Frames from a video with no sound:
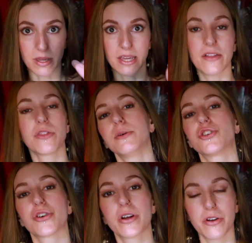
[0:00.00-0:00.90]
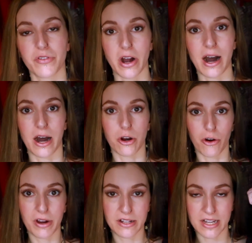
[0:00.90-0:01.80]
Get the maturity of your heart,
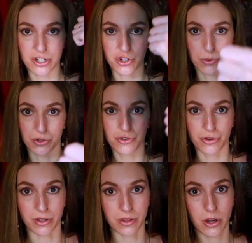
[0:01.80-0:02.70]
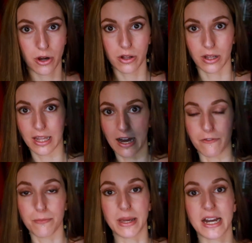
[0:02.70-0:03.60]
orientation towards truth,
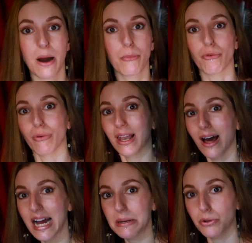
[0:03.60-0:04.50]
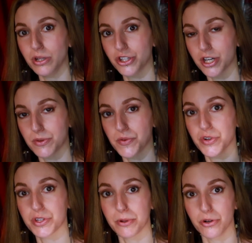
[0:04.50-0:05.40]
love, become reliable in terms of
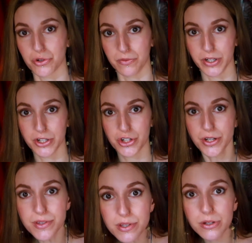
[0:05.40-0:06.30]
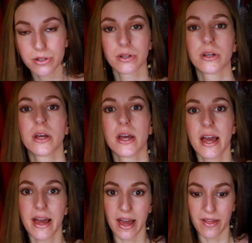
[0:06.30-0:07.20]
your spiritual virtues,
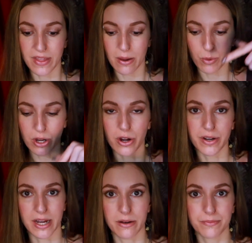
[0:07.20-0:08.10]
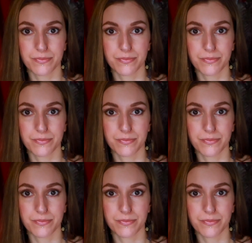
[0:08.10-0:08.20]
and then we go down.